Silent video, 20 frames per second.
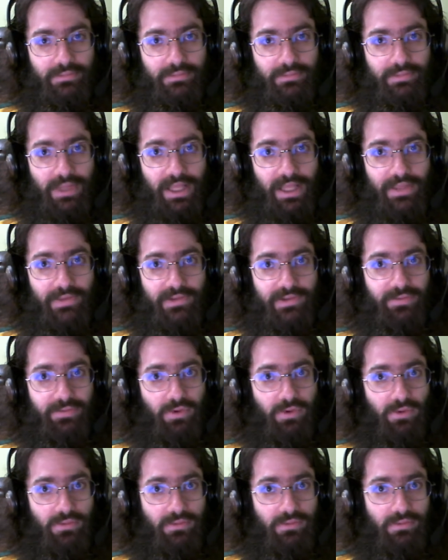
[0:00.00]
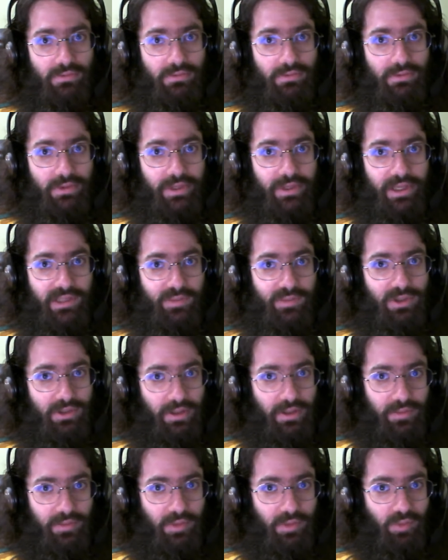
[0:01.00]
And this phone has been
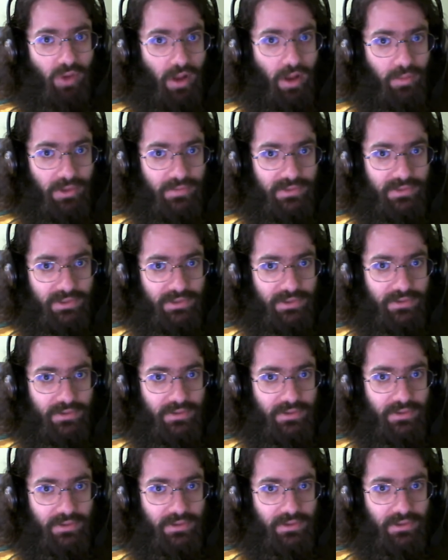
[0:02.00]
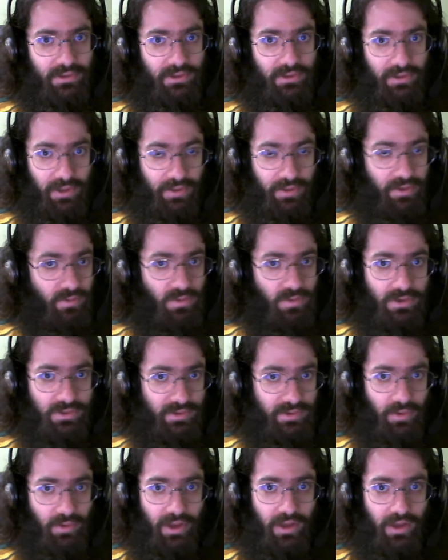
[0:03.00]
nothing but problems. Nothing works
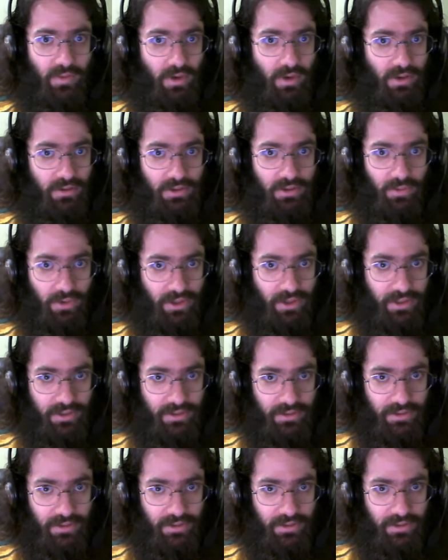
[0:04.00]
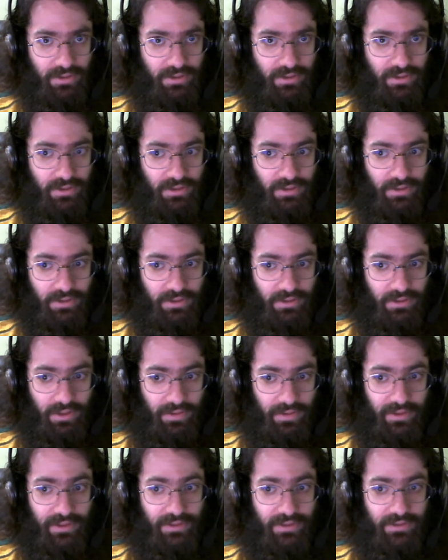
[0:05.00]
the way I want it to work.
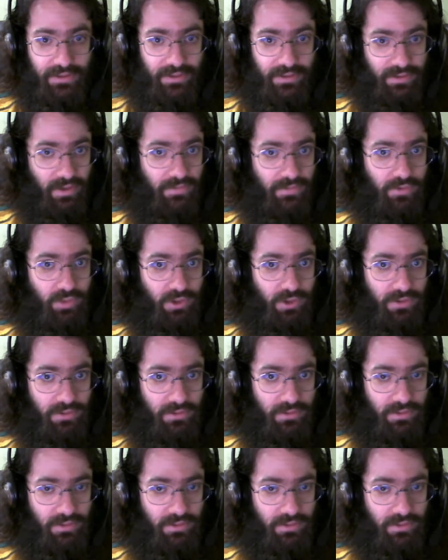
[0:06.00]
Nothing is discoverable.